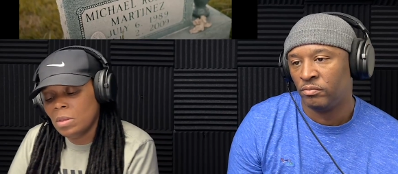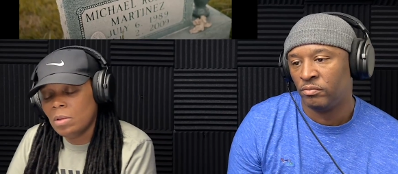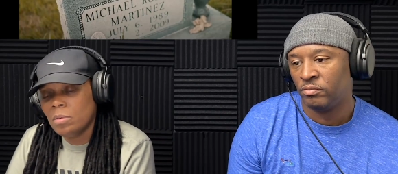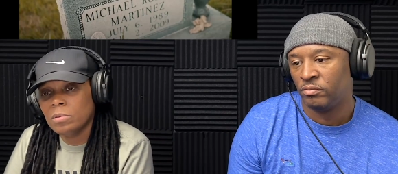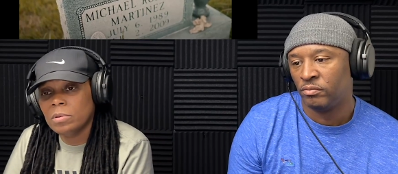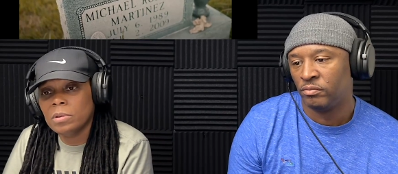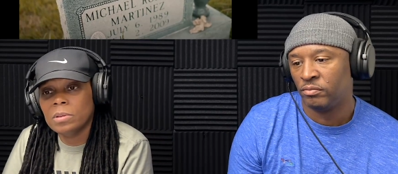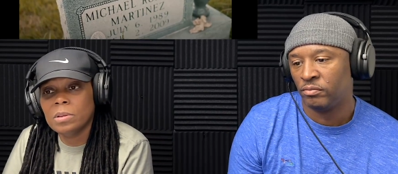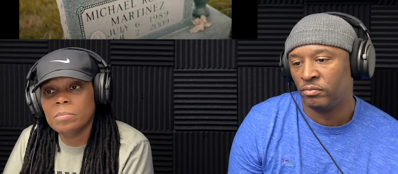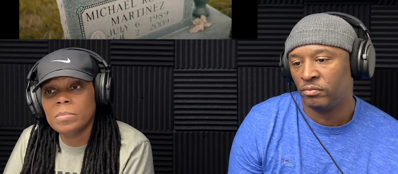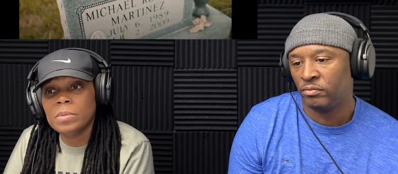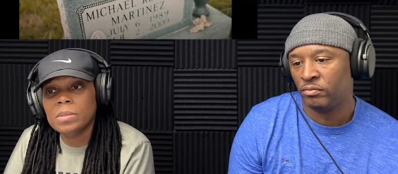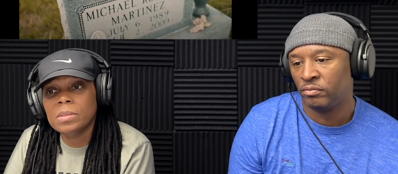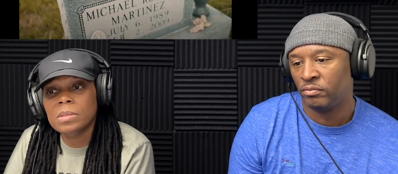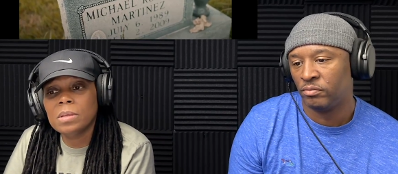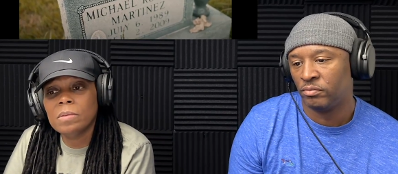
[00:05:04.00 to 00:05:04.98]
Speaker 1: longer. Let
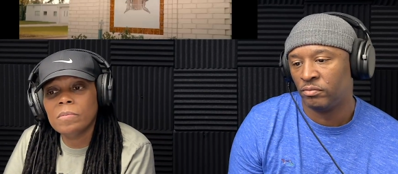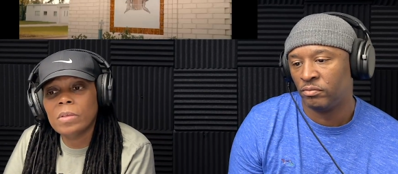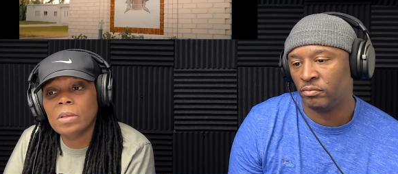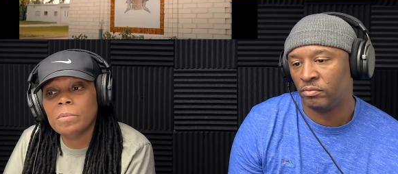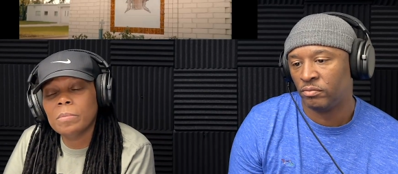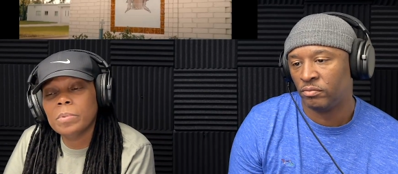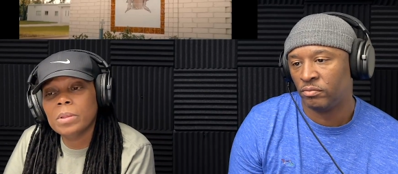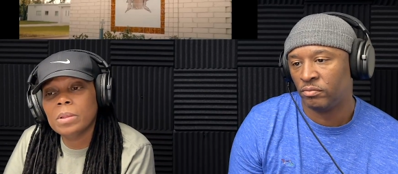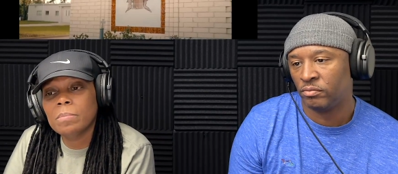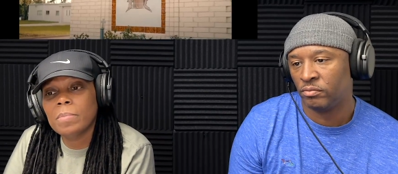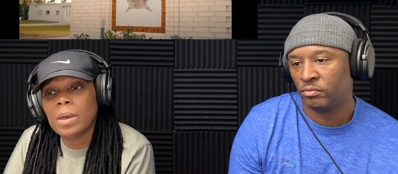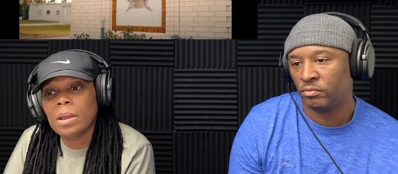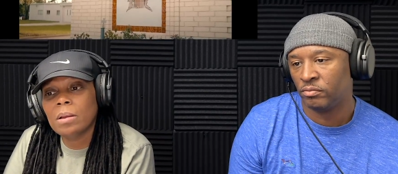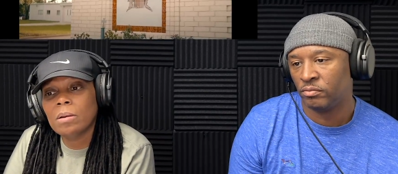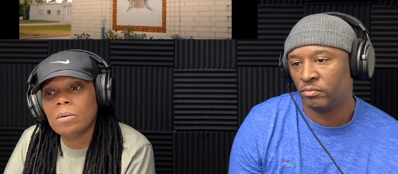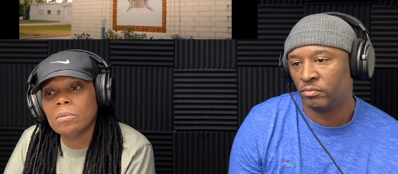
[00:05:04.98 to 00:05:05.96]
me see. They put it
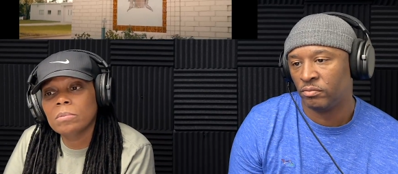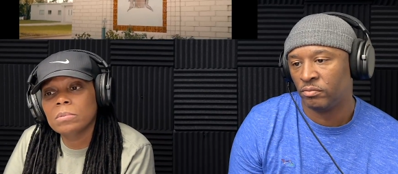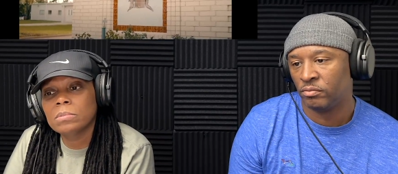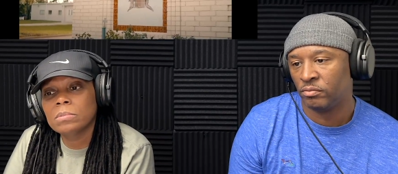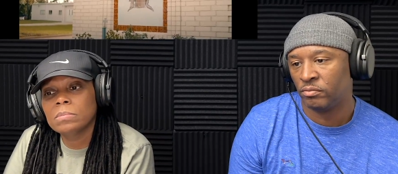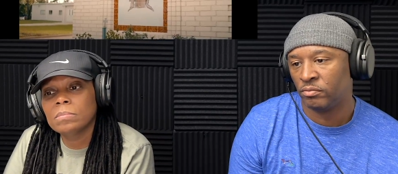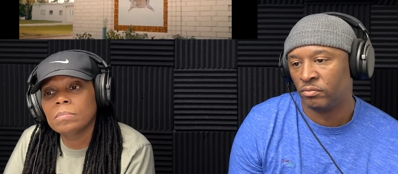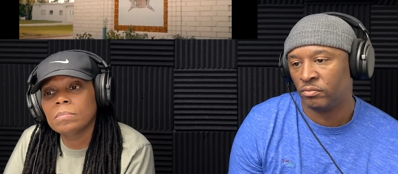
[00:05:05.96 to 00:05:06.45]
back on.